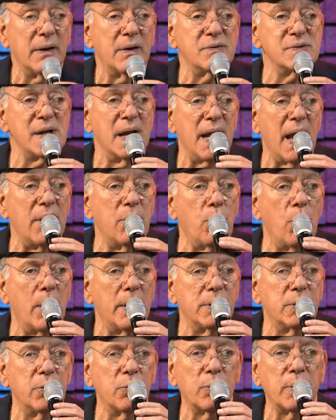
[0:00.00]
there's another
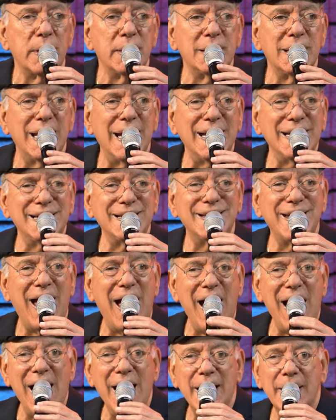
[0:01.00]
one. During that
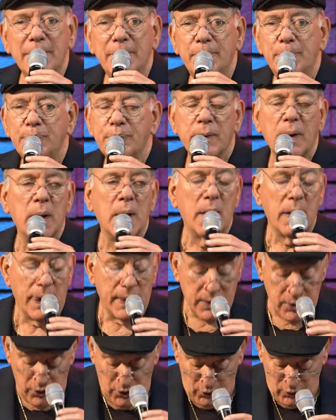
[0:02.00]
time,
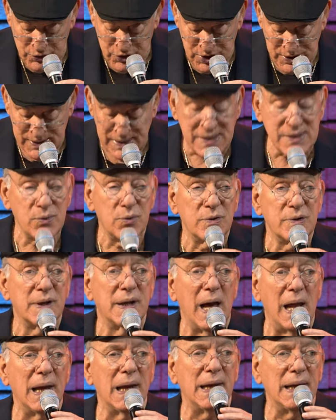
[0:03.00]
you know, Jesus was
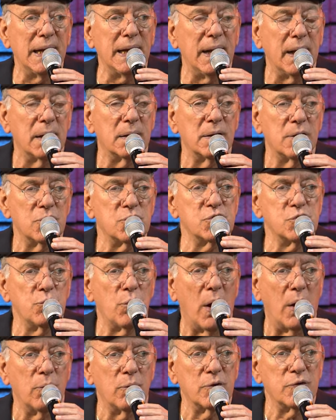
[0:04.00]
Galilean.
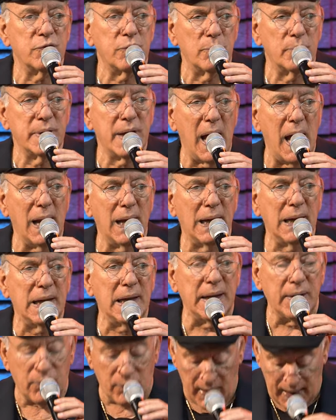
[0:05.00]
Yeshua was from
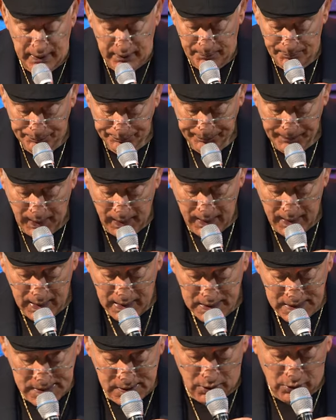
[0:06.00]
Galilee, right?
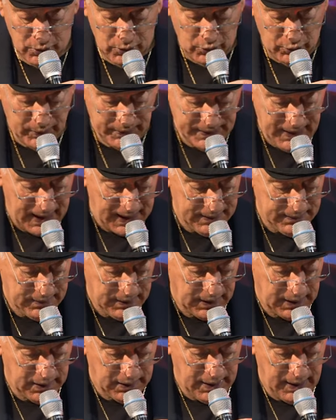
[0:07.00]
So look at that
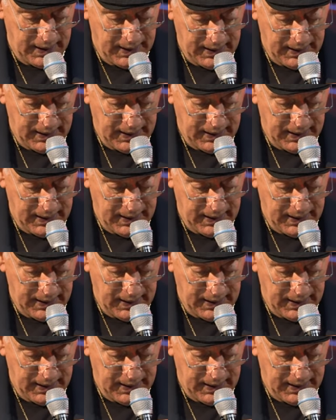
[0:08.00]
in